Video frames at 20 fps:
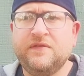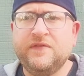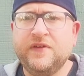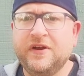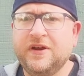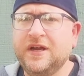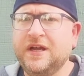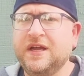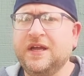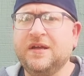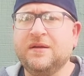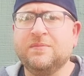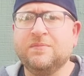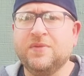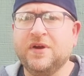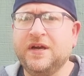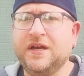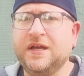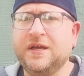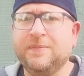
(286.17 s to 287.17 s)
Very
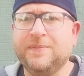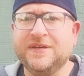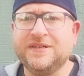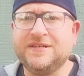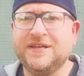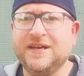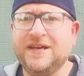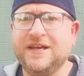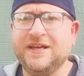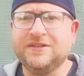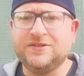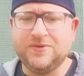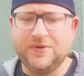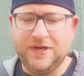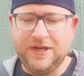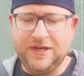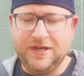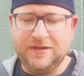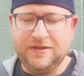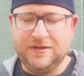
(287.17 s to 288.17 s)
bready, biscuity
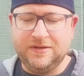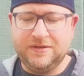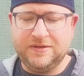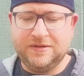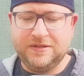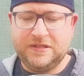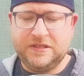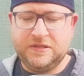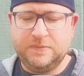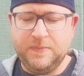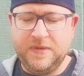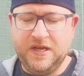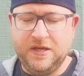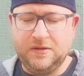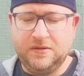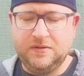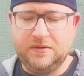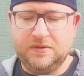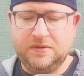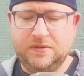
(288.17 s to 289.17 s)
sort of
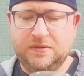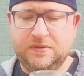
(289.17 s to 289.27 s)
smell.